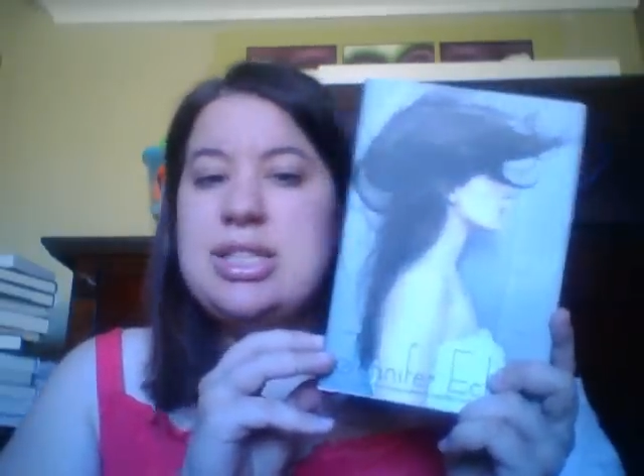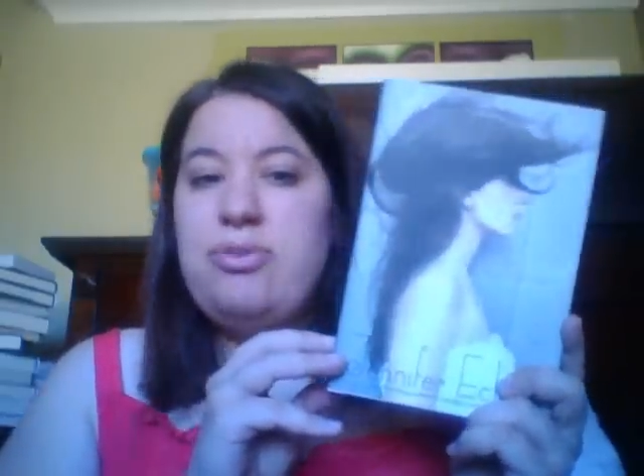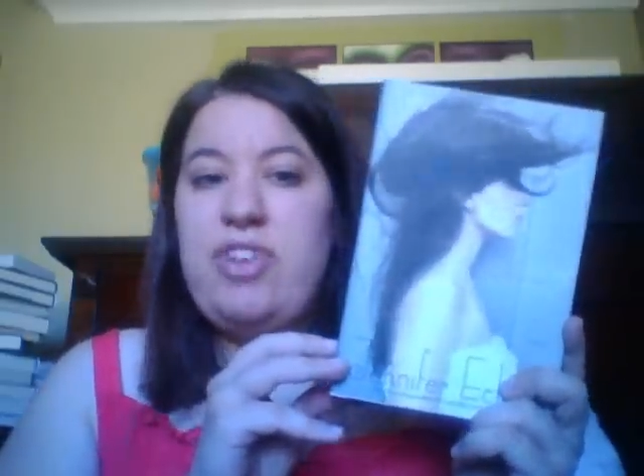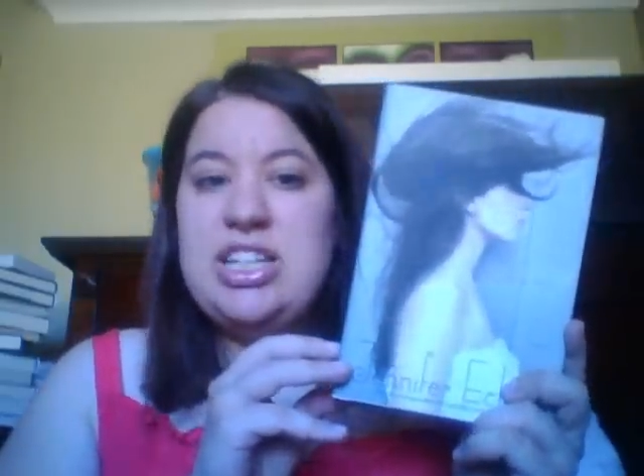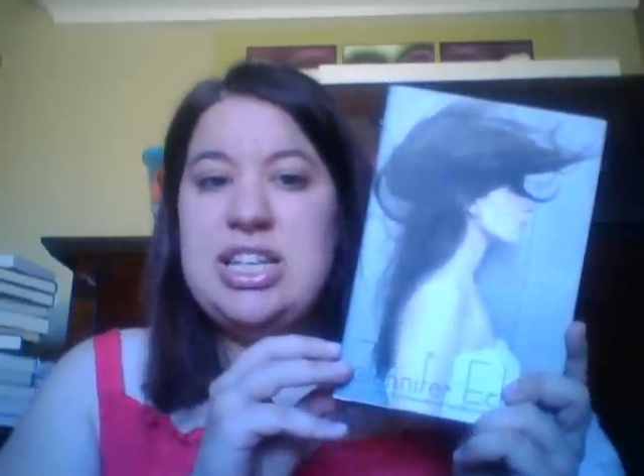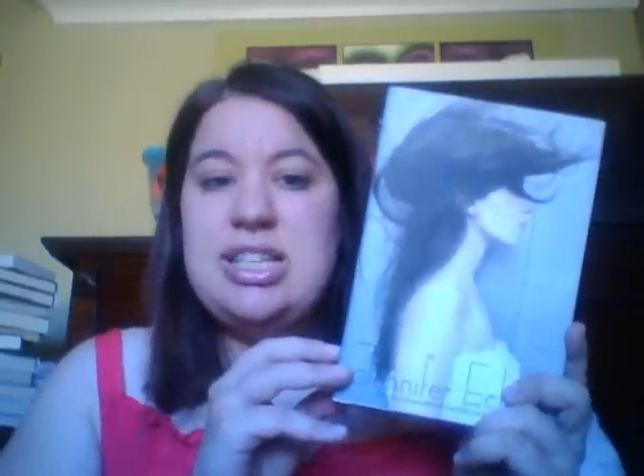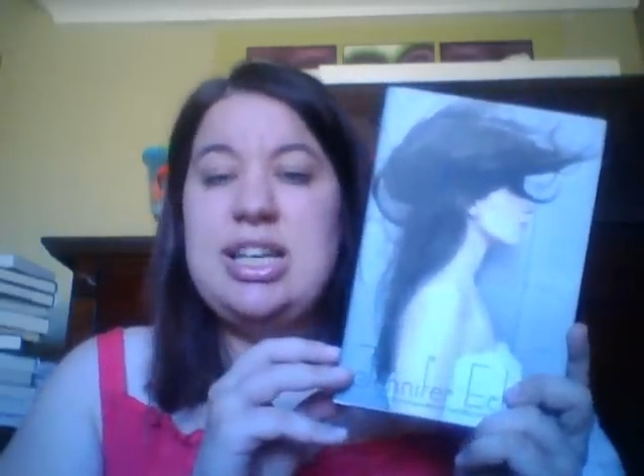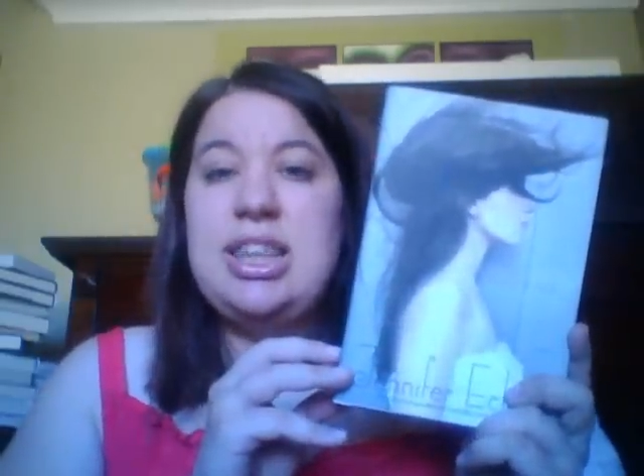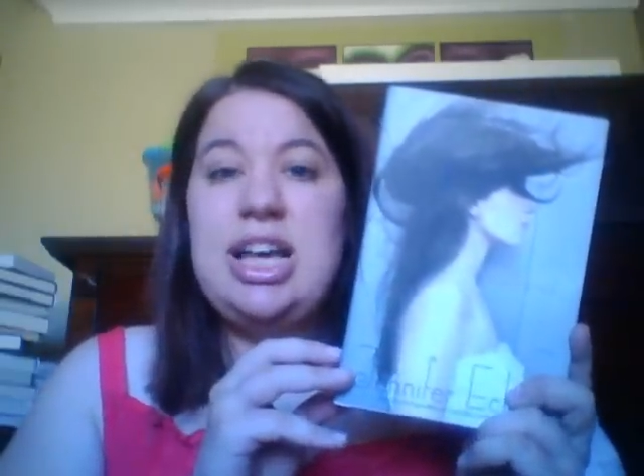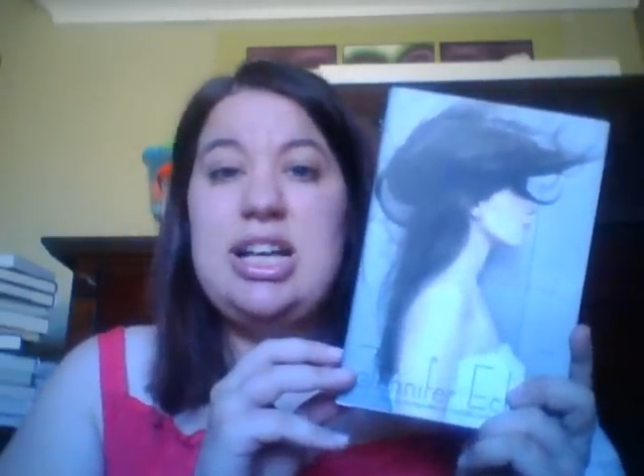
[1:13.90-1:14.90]
some
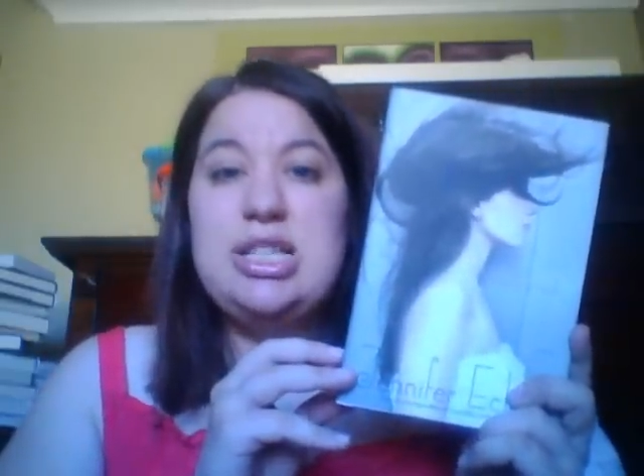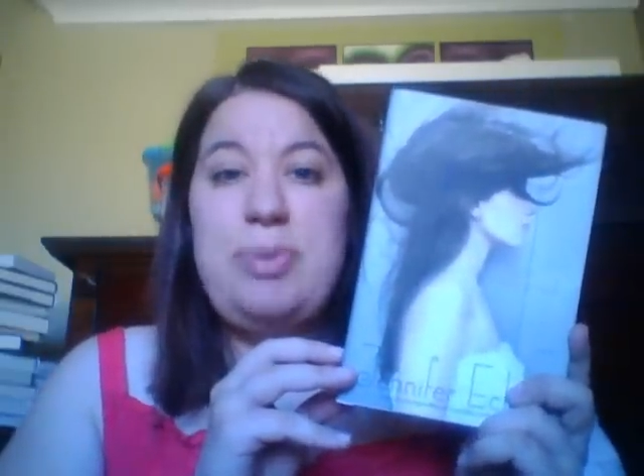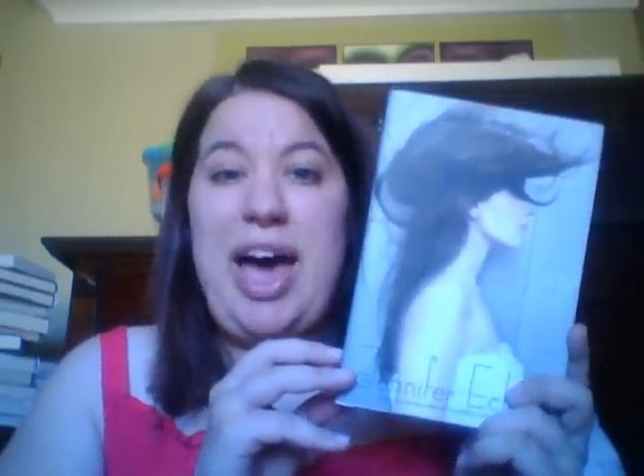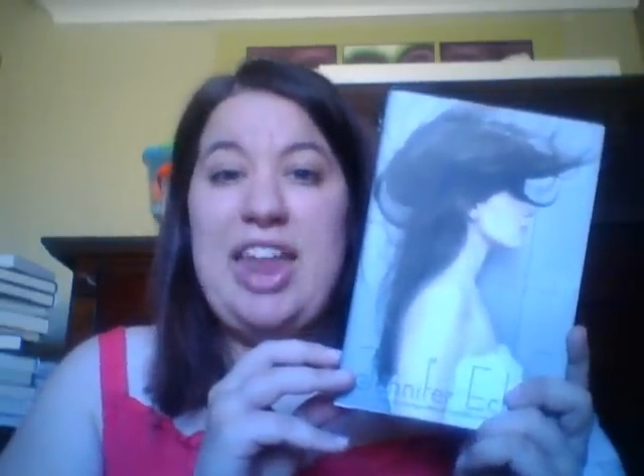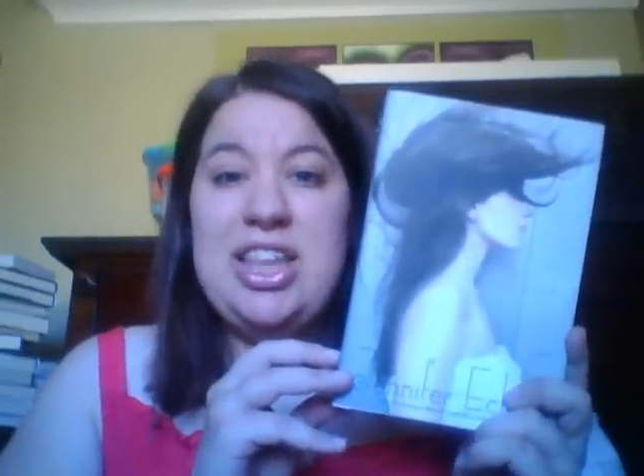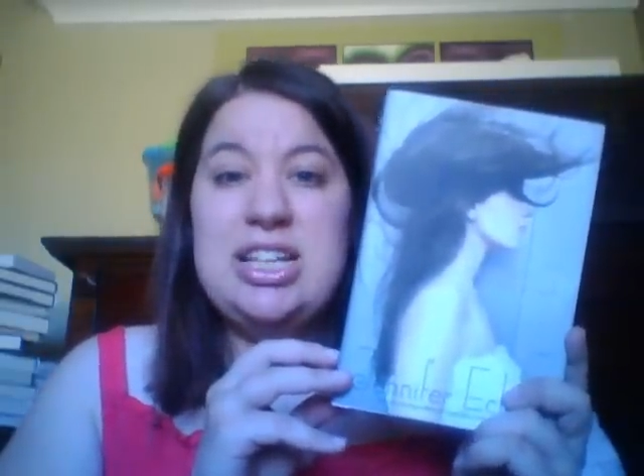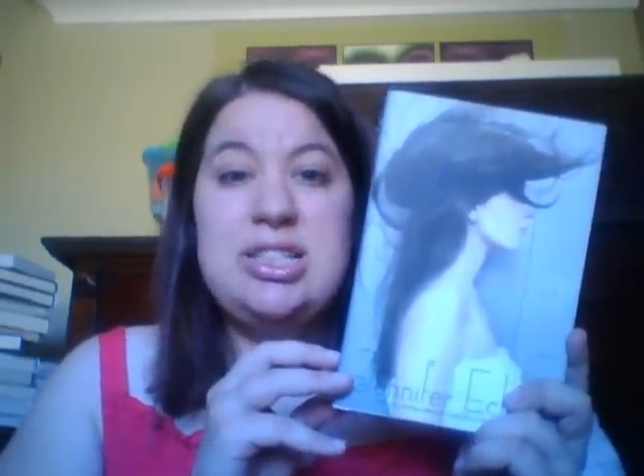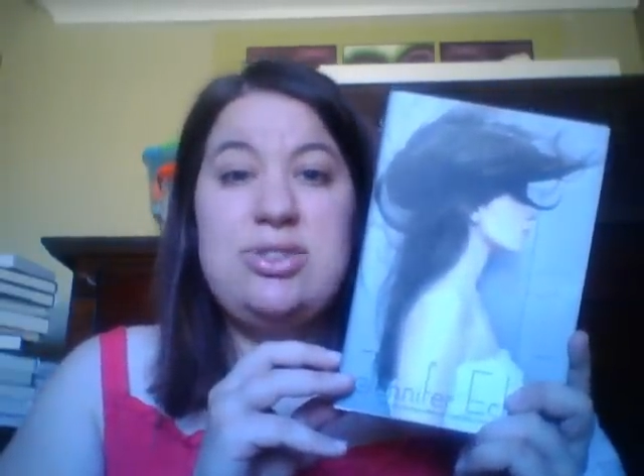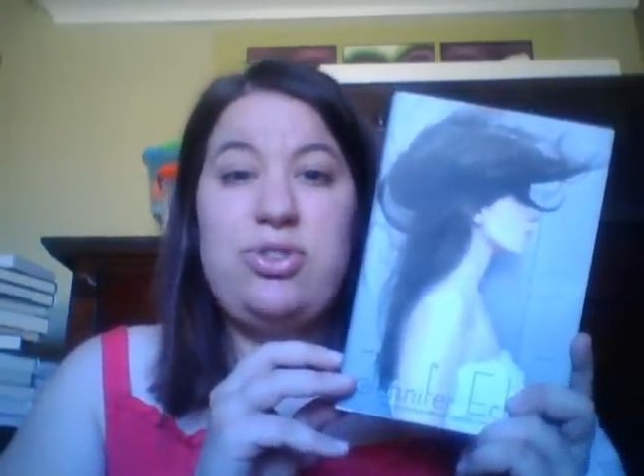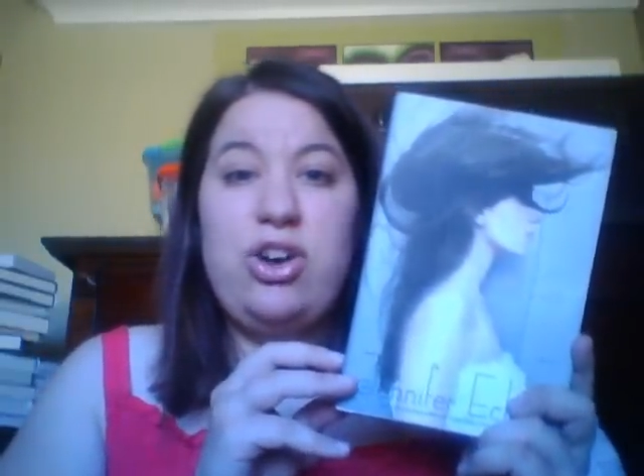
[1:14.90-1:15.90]
fantastic things about this
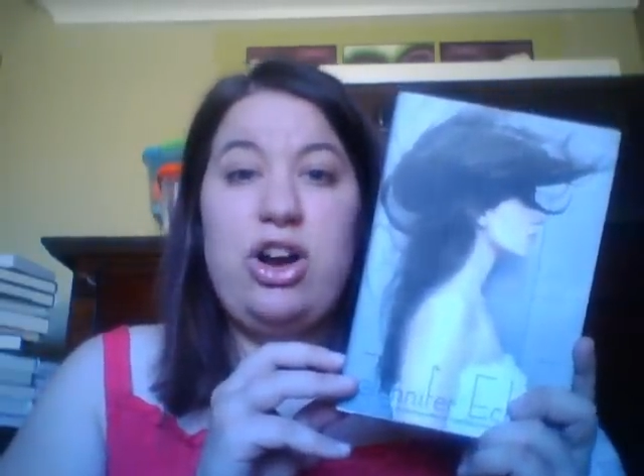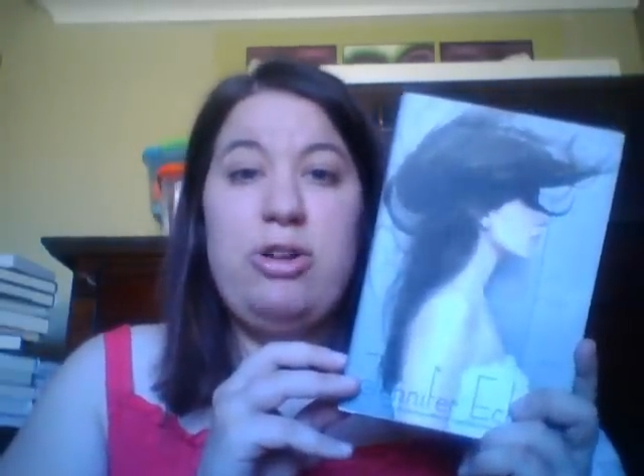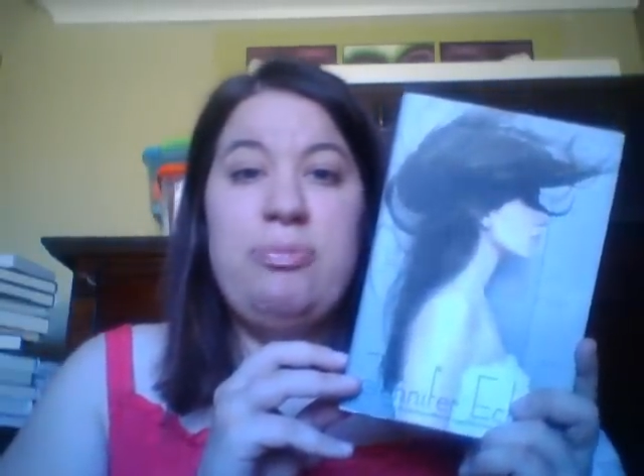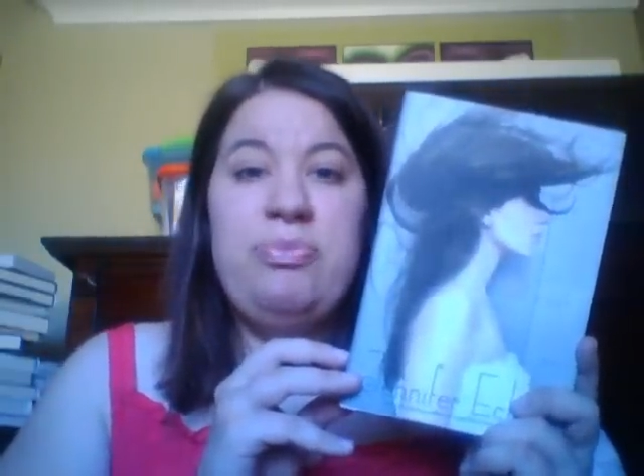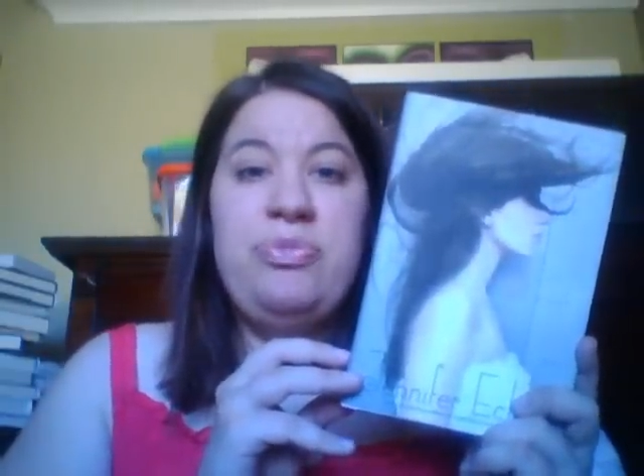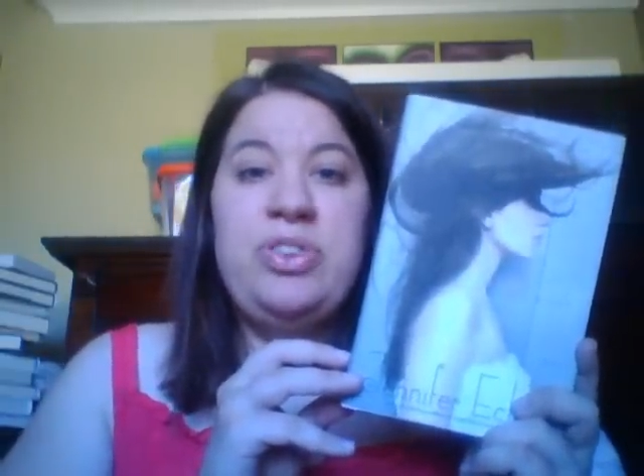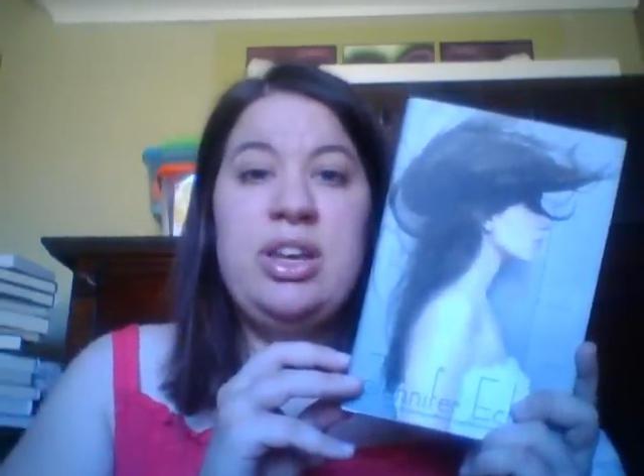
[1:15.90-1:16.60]
from